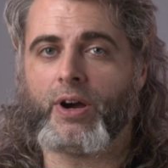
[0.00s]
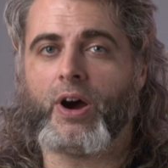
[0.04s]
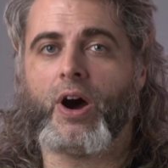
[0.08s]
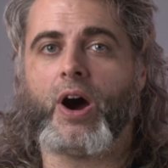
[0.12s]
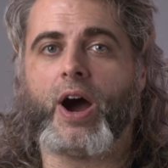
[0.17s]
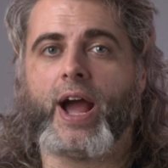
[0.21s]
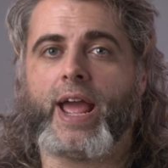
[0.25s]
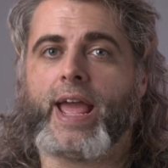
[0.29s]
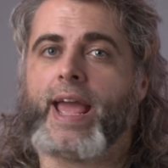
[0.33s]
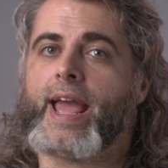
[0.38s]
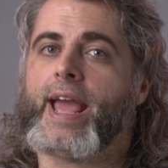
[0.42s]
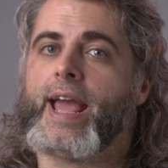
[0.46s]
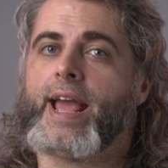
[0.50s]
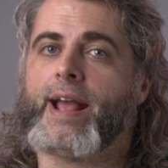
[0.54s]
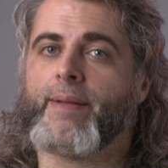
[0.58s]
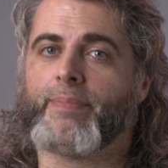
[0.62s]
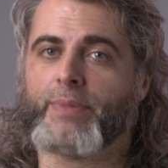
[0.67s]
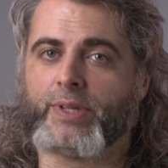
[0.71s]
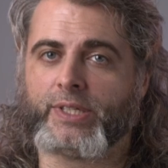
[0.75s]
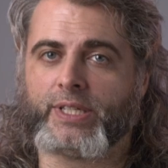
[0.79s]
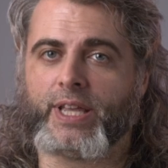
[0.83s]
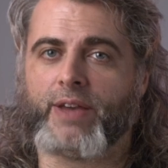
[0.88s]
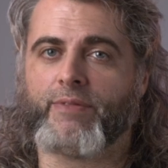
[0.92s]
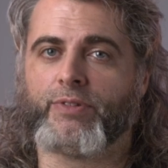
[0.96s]
I
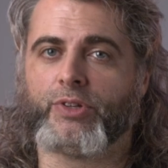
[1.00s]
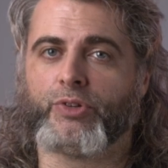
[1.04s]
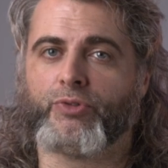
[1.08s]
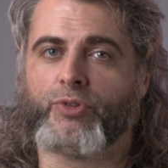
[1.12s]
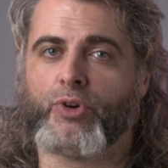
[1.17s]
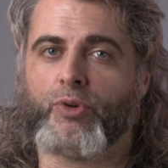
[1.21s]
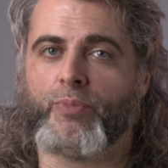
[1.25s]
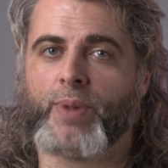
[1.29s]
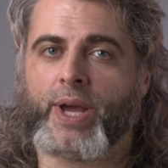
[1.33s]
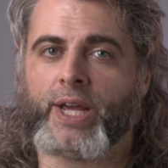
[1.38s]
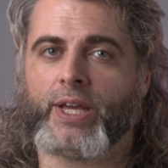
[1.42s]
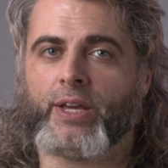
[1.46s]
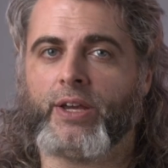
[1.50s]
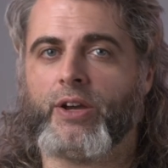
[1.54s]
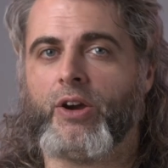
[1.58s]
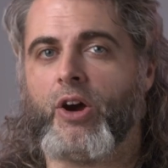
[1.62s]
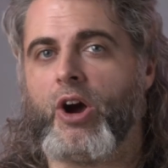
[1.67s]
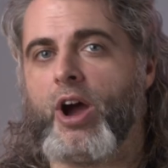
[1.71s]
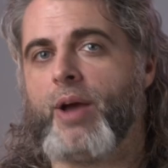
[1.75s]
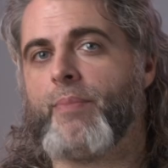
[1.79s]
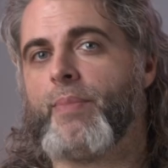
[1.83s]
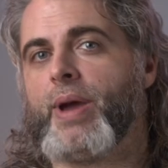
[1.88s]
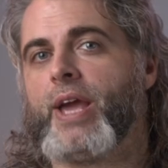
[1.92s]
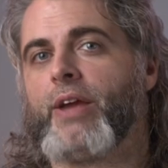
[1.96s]
am the Savage Filmmaker.
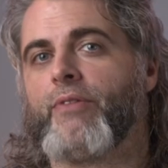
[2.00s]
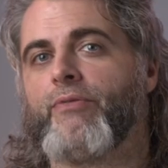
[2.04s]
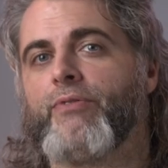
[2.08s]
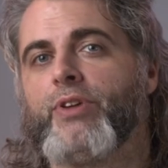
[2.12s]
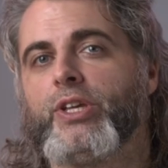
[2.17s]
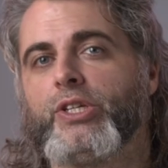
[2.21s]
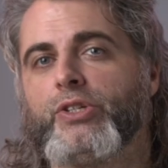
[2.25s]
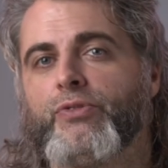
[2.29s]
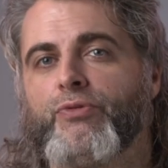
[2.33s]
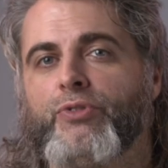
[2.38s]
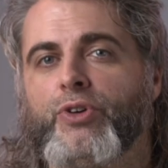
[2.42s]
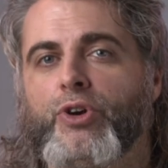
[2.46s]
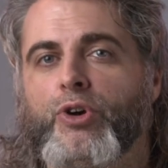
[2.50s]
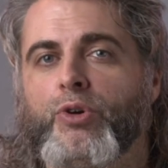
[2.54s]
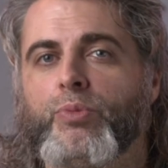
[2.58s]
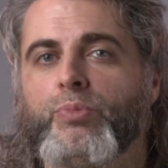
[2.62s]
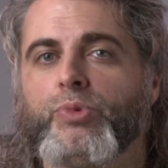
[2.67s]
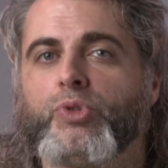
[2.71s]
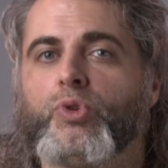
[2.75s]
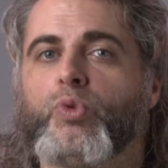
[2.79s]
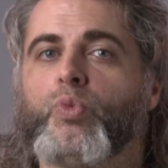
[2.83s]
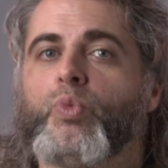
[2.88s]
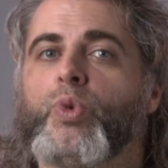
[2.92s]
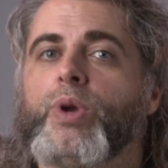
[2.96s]
I make feature
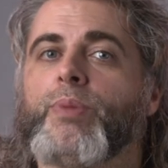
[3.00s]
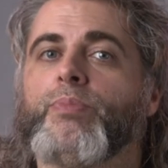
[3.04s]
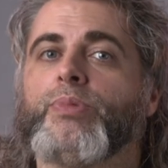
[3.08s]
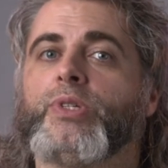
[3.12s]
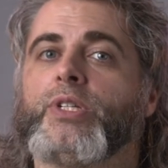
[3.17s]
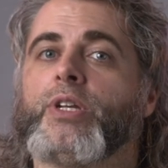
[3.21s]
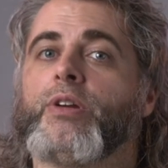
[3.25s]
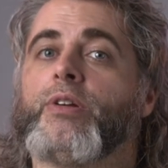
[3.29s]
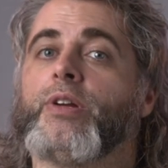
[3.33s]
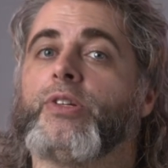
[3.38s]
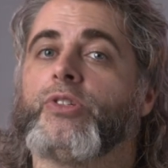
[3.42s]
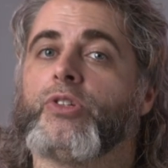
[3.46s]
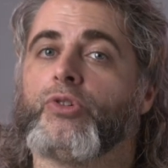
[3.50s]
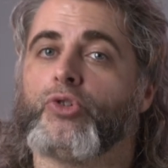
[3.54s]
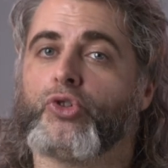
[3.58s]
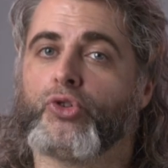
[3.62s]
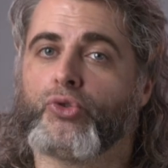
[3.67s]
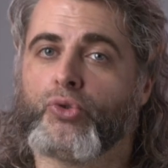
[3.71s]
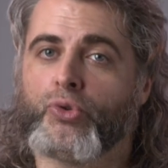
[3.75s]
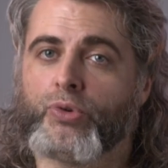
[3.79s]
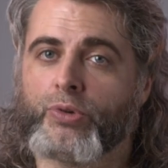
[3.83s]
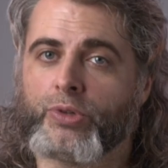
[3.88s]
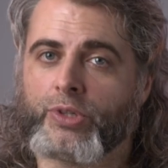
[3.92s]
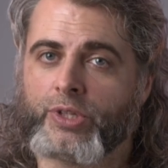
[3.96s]
films, web series and
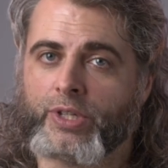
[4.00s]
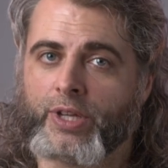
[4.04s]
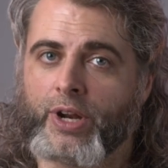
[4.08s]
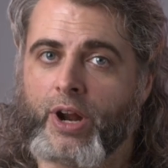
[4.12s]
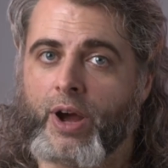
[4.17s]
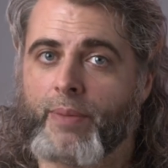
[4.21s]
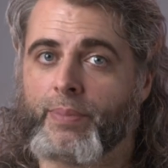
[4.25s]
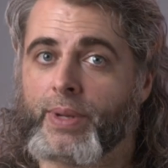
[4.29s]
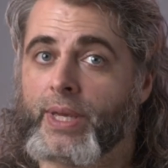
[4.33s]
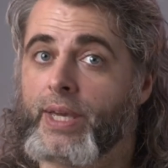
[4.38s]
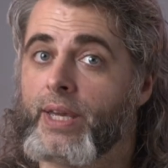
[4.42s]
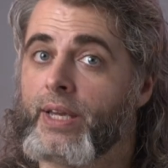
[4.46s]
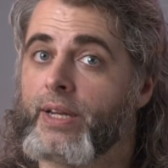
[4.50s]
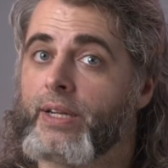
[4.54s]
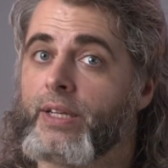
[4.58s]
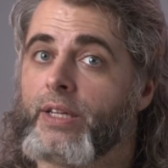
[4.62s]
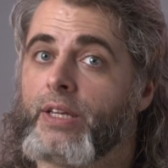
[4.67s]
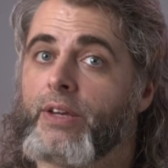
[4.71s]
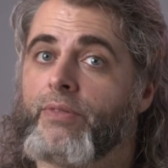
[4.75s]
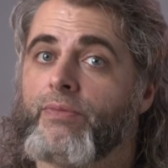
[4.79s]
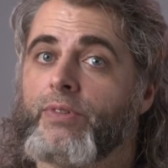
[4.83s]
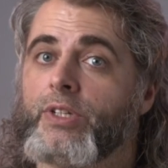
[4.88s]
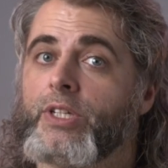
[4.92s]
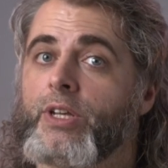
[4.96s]
shorts, and I'm here to
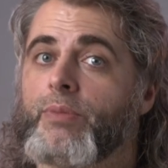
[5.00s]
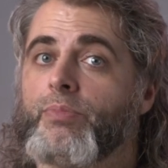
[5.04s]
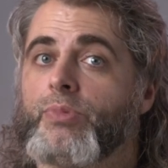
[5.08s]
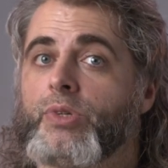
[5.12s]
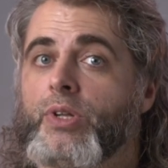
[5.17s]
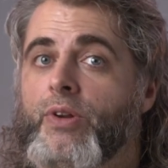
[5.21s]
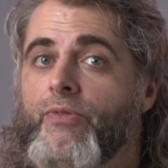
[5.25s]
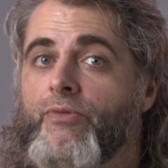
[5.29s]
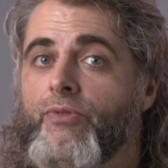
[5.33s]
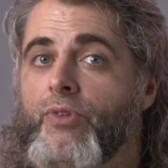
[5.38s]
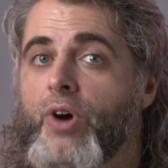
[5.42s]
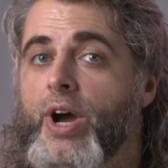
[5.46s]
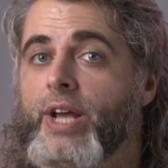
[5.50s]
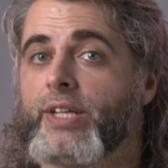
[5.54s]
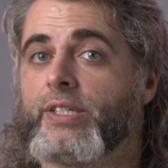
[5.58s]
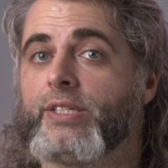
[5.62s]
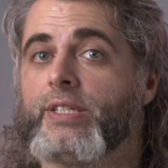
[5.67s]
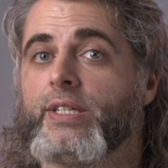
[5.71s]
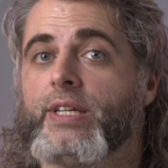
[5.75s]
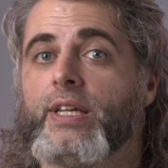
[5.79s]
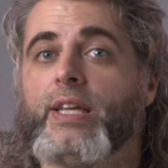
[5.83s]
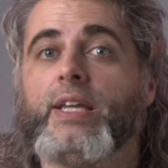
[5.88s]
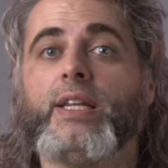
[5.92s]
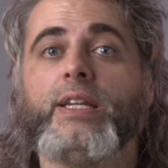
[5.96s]
give tips and advice
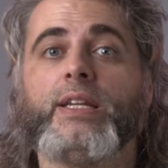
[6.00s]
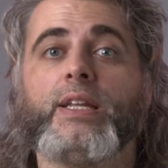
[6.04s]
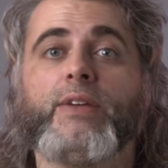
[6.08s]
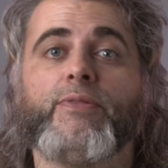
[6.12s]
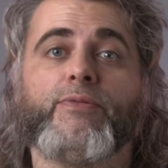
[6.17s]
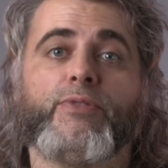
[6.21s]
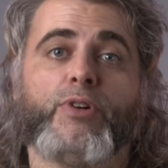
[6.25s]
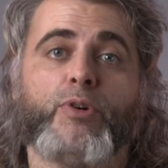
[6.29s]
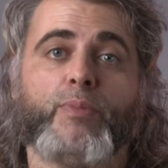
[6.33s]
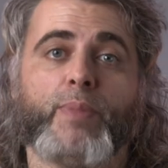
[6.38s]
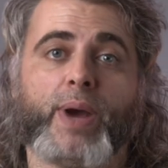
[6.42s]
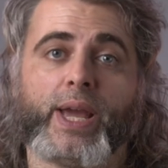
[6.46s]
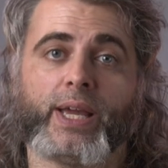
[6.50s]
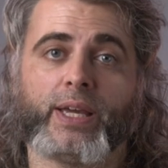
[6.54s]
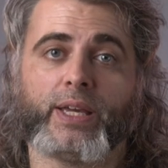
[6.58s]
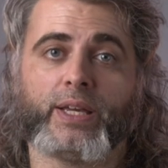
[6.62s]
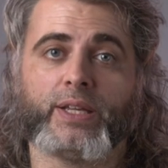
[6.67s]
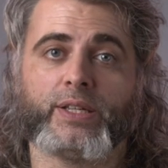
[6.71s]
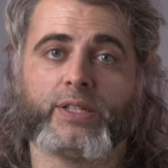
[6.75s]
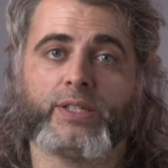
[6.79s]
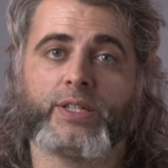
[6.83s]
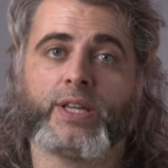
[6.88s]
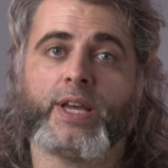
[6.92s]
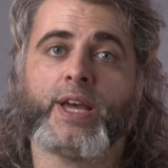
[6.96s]
to indie
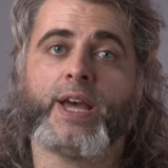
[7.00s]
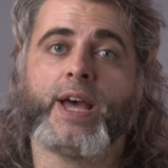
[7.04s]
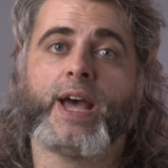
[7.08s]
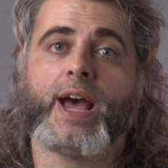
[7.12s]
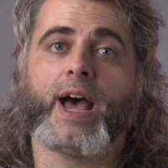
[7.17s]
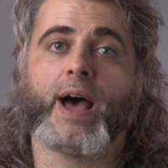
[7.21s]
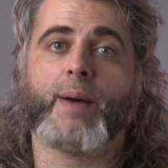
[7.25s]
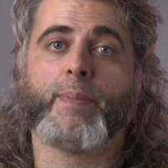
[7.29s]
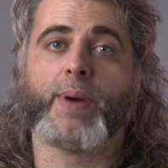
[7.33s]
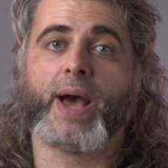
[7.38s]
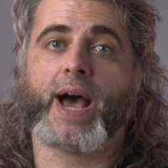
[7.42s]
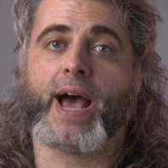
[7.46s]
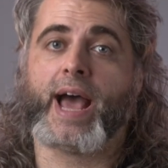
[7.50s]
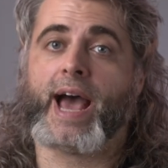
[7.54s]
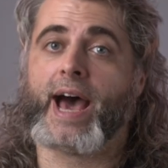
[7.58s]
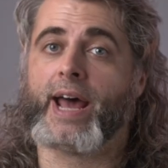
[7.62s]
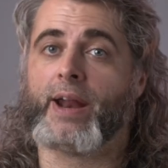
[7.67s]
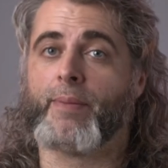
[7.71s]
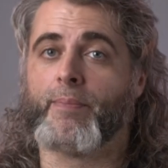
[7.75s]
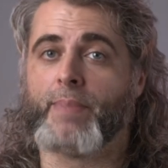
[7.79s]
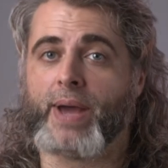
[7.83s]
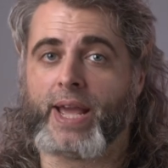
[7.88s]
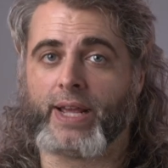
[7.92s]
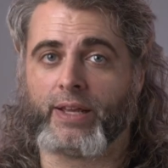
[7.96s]
filmmakers about how
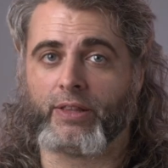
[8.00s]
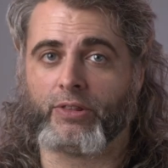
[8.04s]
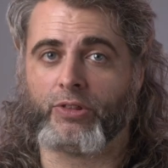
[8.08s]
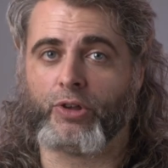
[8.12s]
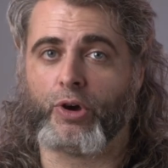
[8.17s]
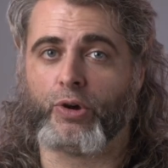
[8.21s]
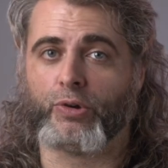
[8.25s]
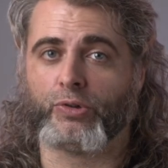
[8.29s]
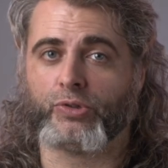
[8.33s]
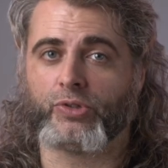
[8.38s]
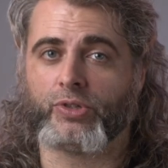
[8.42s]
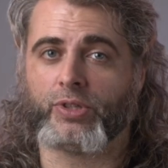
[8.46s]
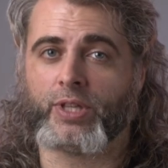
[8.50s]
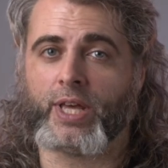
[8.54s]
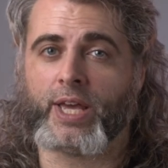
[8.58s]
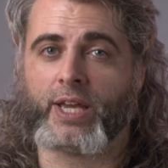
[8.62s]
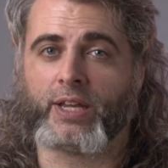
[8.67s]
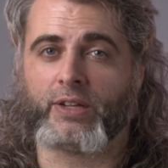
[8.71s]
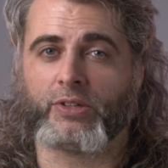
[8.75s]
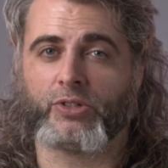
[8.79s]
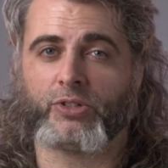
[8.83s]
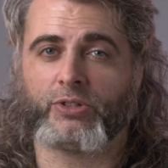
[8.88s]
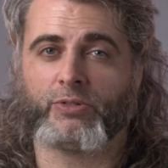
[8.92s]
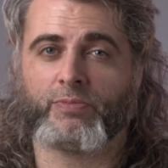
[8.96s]
to make those
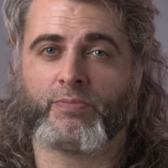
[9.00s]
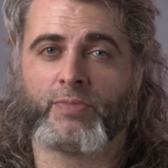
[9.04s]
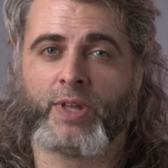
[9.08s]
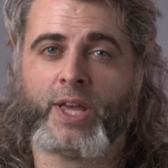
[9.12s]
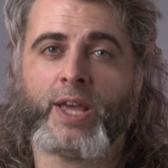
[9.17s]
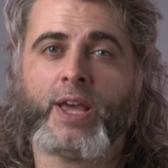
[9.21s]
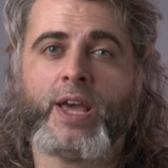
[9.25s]
things.